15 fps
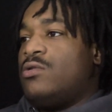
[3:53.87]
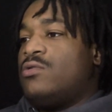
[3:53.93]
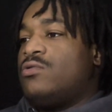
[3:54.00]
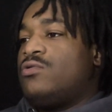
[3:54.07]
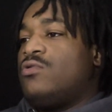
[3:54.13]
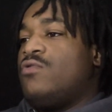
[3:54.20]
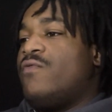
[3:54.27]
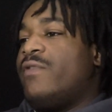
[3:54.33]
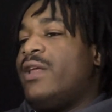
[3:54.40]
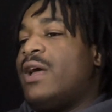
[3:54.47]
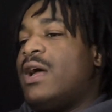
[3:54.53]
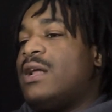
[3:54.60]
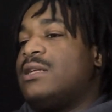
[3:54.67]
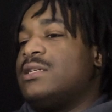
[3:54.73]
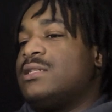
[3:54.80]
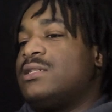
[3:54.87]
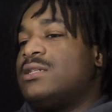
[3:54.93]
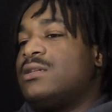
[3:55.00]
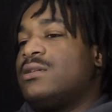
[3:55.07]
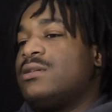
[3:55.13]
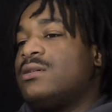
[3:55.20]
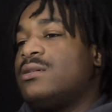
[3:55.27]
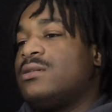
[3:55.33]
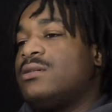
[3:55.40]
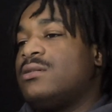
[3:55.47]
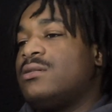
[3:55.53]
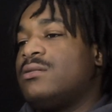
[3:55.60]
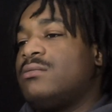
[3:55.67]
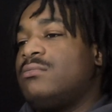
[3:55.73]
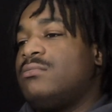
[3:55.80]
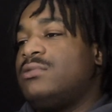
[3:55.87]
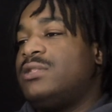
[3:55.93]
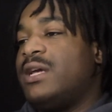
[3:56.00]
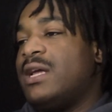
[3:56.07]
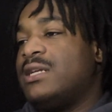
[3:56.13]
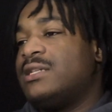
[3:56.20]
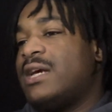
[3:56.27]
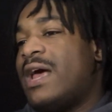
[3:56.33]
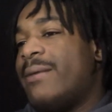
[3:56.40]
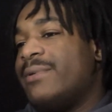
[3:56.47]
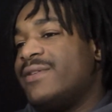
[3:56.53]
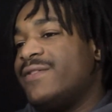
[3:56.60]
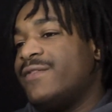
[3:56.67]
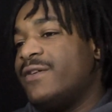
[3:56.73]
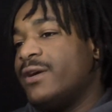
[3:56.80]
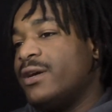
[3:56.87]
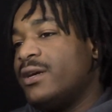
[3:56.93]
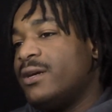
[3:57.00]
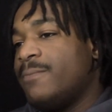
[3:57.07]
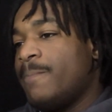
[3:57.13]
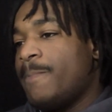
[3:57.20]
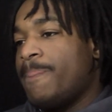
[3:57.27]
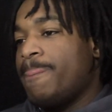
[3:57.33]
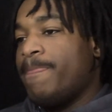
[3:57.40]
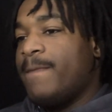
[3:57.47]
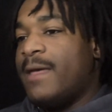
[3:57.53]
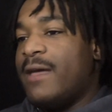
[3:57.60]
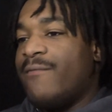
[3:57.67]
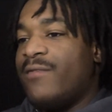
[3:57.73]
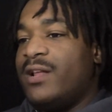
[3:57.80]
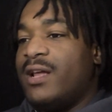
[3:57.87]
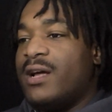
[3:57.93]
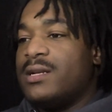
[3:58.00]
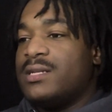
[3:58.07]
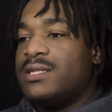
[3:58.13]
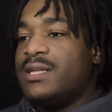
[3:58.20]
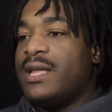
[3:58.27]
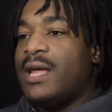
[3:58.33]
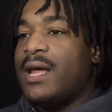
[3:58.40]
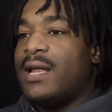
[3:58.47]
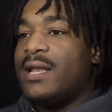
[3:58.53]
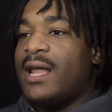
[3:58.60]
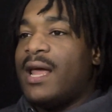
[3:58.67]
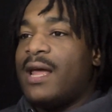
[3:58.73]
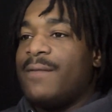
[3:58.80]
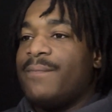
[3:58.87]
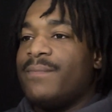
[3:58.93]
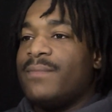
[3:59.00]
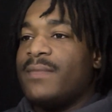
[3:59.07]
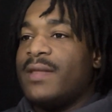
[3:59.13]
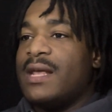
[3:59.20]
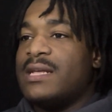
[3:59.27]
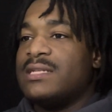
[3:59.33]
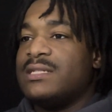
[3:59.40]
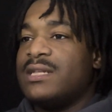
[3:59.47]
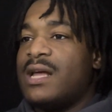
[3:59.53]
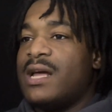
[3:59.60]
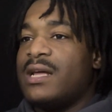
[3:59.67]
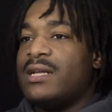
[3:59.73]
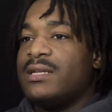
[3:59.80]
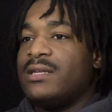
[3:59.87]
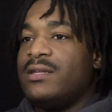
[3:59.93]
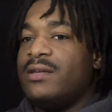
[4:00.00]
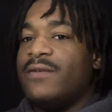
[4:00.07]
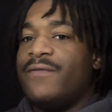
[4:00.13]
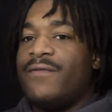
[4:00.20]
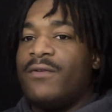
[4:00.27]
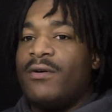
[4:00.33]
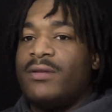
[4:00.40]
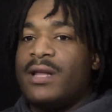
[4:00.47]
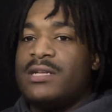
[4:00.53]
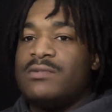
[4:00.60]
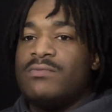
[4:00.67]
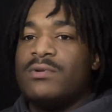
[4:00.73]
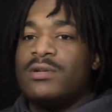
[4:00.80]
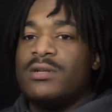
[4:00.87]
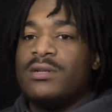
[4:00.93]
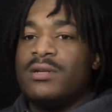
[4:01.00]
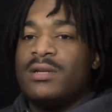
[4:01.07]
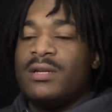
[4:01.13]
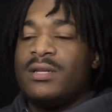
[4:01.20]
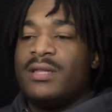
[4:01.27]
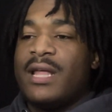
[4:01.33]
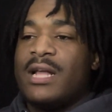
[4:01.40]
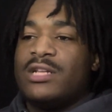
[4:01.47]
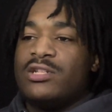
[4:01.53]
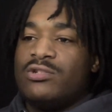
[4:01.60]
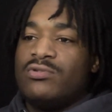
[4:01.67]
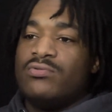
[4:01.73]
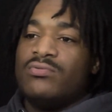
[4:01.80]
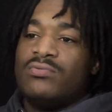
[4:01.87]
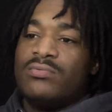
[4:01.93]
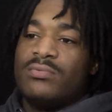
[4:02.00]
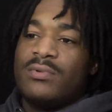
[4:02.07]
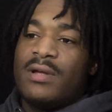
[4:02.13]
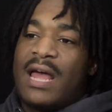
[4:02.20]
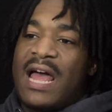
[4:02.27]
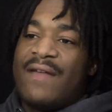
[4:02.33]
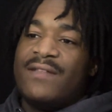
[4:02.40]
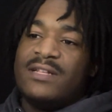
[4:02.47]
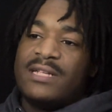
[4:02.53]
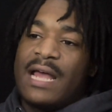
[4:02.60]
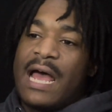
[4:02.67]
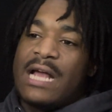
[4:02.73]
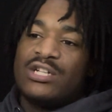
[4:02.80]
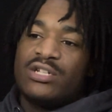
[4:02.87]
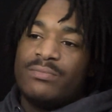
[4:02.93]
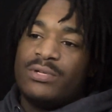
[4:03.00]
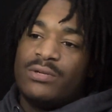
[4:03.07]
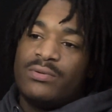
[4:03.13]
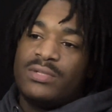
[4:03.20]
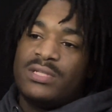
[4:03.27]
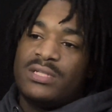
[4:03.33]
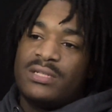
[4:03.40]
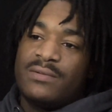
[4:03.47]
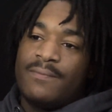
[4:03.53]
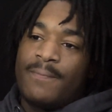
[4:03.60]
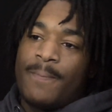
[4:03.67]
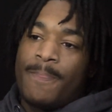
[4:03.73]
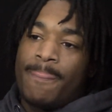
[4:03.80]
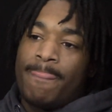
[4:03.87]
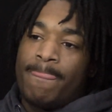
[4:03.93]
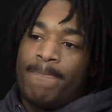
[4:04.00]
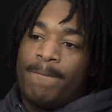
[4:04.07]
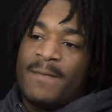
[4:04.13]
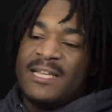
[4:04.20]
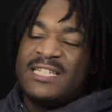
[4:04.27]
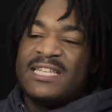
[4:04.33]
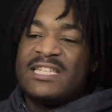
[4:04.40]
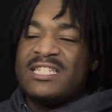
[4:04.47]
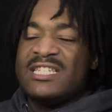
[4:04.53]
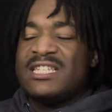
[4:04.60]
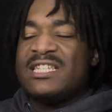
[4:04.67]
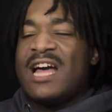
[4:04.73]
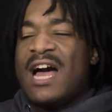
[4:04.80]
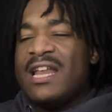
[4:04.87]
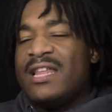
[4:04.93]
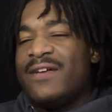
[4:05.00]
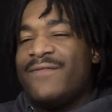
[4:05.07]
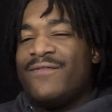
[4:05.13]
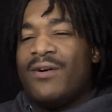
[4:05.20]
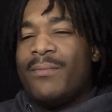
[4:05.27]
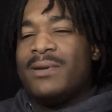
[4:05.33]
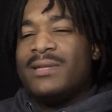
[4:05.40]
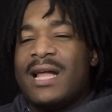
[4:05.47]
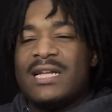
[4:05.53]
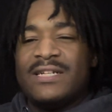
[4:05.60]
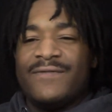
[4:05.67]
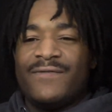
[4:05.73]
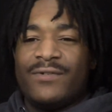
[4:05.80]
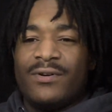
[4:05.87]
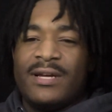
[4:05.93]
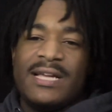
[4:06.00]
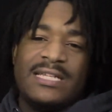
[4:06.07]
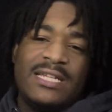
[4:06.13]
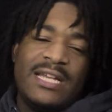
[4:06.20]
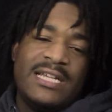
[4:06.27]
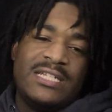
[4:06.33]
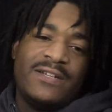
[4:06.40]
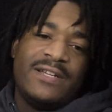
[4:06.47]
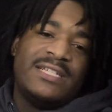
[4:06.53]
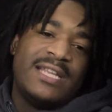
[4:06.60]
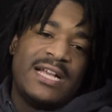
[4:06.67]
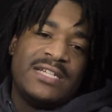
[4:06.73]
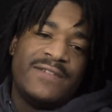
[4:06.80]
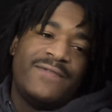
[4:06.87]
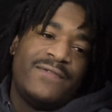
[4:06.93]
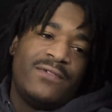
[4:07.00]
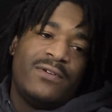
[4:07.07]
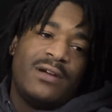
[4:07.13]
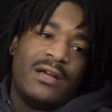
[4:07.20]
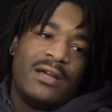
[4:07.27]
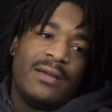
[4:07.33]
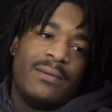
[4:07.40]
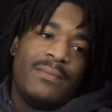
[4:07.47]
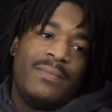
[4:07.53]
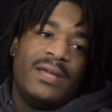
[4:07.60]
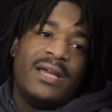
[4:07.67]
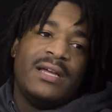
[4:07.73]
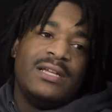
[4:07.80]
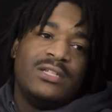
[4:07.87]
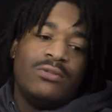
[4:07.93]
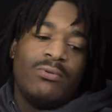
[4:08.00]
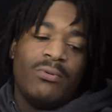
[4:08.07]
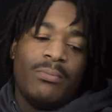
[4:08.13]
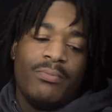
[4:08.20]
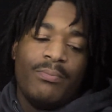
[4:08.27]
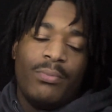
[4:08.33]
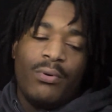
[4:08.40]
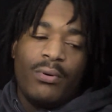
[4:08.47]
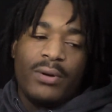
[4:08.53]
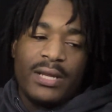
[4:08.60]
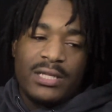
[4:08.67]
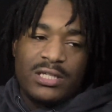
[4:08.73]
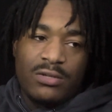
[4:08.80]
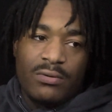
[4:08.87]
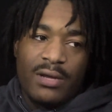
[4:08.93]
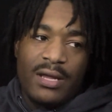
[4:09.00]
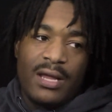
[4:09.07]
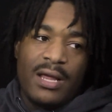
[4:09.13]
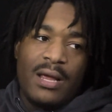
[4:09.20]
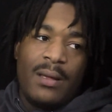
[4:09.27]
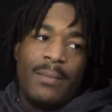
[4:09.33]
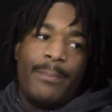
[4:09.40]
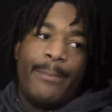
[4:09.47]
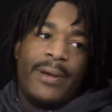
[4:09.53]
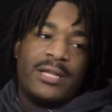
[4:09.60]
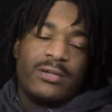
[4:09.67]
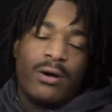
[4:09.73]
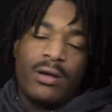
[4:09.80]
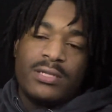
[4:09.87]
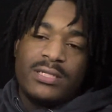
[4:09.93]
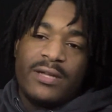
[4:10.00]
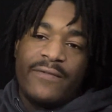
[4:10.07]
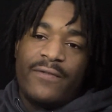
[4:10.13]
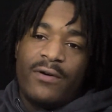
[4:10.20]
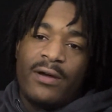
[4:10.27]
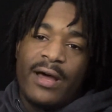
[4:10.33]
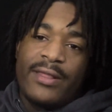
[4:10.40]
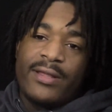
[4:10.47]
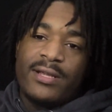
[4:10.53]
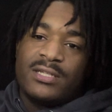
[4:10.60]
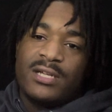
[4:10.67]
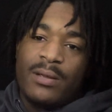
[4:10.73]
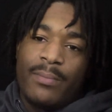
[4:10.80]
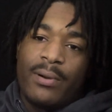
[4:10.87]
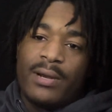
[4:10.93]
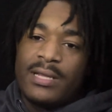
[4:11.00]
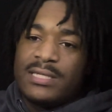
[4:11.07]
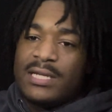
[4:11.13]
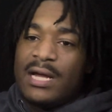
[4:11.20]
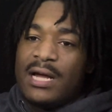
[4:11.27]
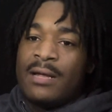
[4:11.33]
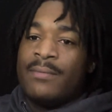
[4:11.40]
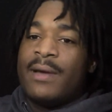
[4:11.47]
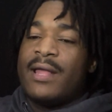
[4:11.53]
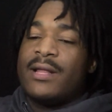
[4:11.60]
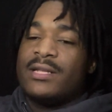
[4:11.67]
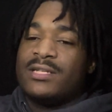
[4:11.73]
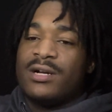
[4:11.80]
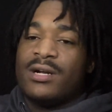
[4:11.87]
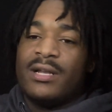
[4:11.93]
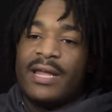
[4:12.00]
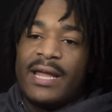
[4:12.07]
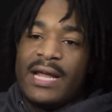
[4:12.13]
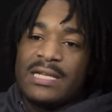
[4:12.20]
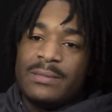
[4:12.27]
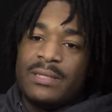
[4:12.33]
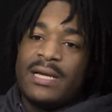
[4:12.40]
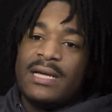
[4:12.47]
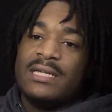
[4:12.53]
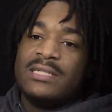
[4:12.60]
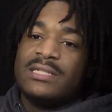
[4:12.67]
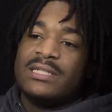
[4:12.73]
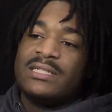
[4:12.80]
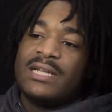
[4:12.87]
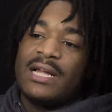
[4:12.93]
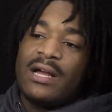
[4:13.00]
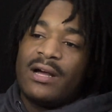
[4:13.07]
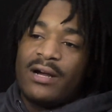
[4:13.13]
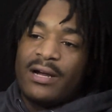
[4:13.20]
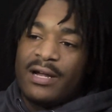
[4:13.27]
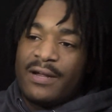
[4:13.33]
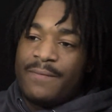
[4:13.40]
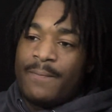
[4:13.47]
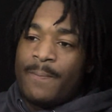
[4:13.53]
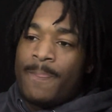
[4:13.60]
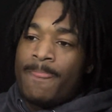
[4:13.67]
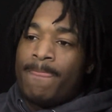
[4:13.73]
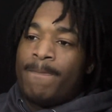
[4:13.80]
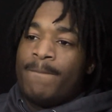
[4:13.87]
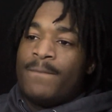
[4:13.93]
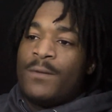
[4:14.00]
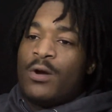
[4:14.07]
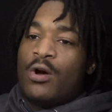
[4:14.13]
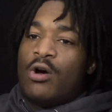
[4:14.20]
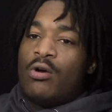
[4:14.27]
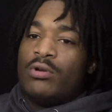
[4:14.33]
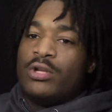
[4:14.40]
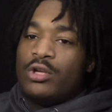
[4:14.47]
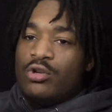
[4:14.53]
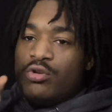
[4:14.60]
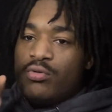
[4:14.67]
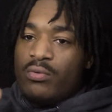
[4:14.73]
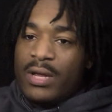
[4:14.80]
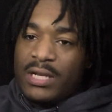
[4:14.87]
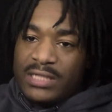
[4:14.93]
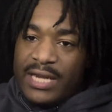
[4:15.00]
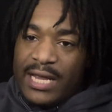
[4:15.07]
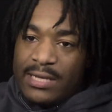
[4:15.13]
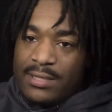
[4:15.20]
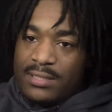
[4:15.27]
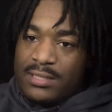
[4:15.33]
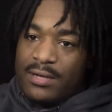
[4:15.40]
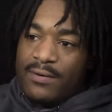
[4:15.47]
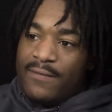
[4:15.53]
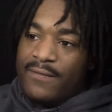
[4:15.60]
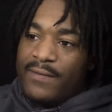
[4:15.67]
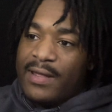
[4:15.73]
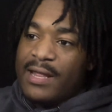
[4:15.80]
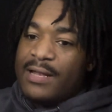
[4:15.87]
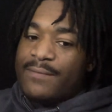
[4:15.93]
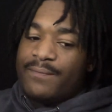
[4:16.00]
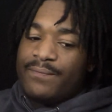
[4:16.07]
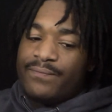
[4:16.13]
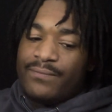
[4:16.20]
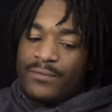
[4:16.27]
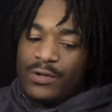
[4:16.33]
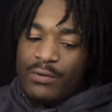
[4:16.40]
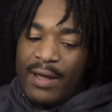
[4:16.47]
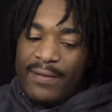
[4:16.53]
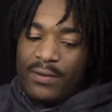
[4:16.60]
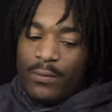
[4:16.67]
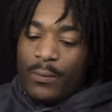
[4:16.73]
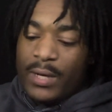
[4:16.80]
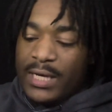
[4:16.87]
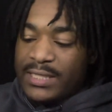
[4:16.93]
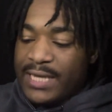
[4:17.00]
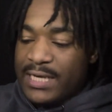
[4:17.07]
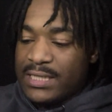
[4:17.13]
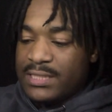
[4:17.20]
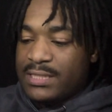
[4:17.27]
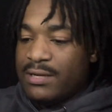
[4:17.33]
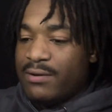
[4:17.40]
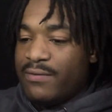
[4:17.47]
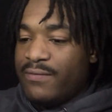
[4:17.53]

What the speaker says: So you really gotta just change your atmosphere and really understand that it's not your fault that you have these attributes. It's kind of your fault, but your fault. It's not your fault because you were born into it, but it's also your fault at a certain point in time, at a certain age, because it's like, all right, only you can change yourself, and you have to want to change yourself.